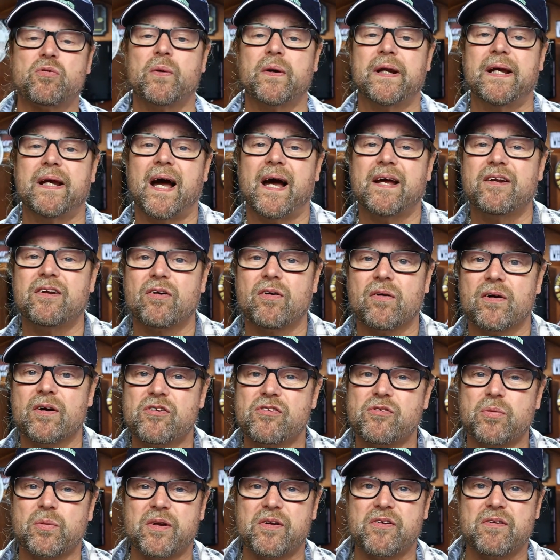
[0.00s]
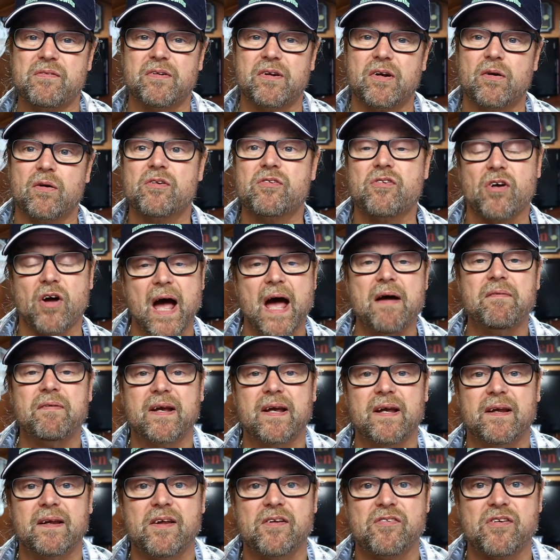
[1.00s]
28 degrees, 27 degrees. I have a
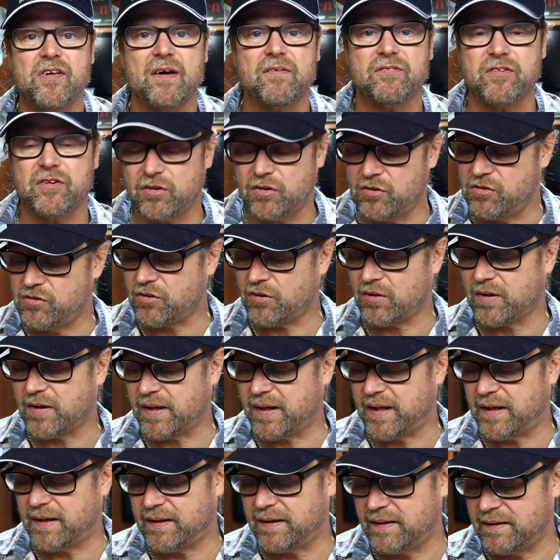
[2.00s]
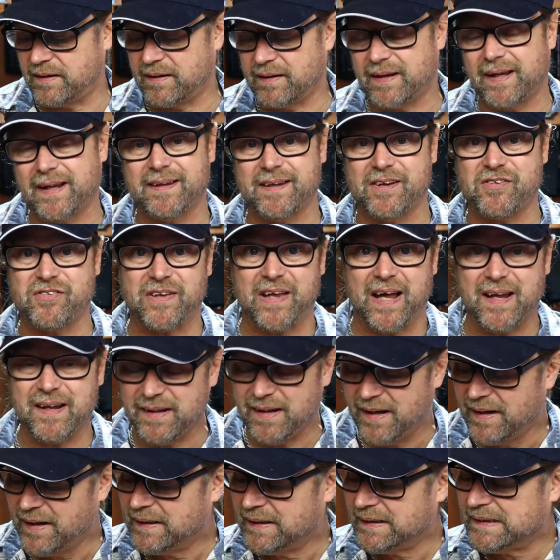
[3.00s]
gig this afternoon, so I've got to get this
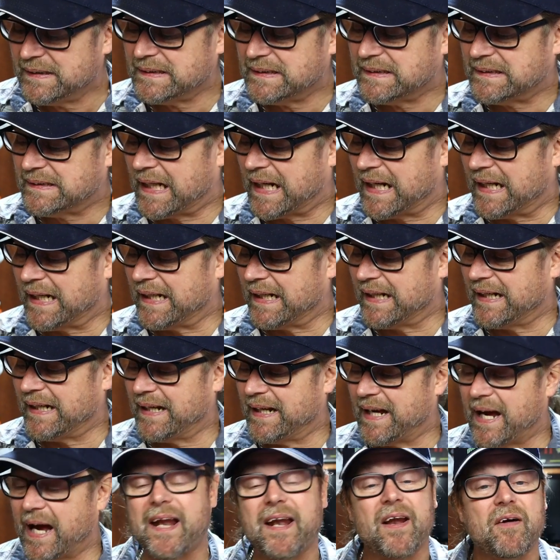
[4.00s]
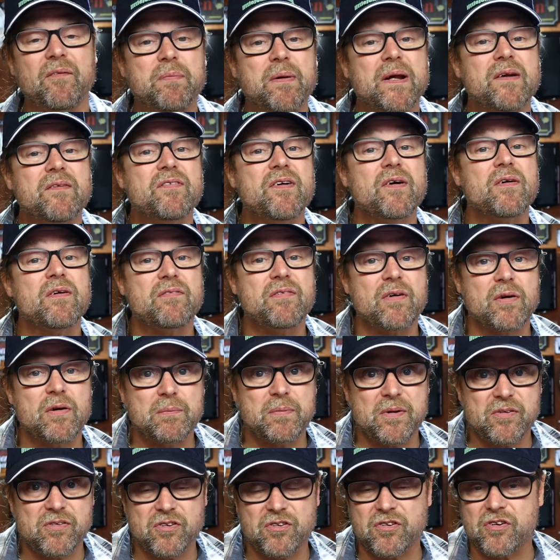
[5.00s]
done. And I've been very, very
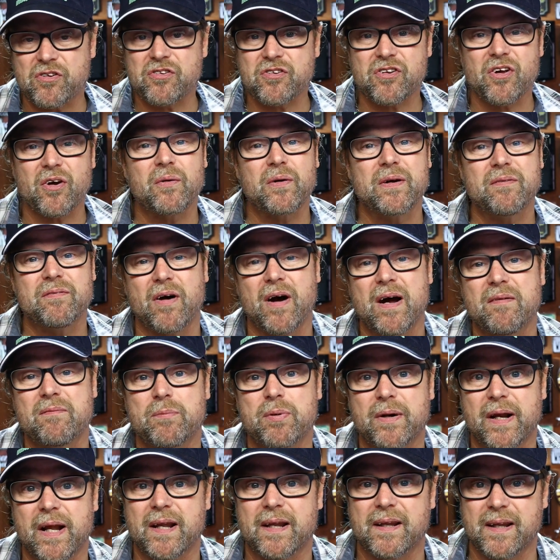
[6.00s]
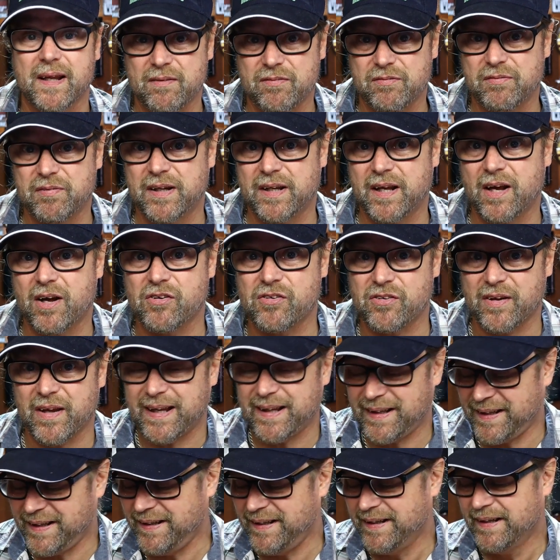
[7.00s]
busy, so sorry if I haven't put out enough videos
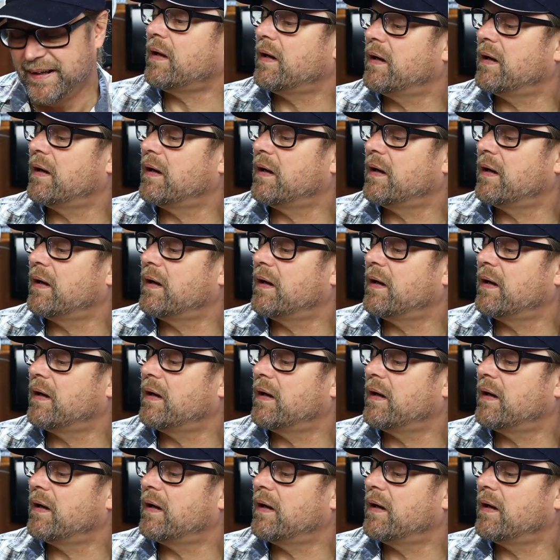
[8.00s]
lately.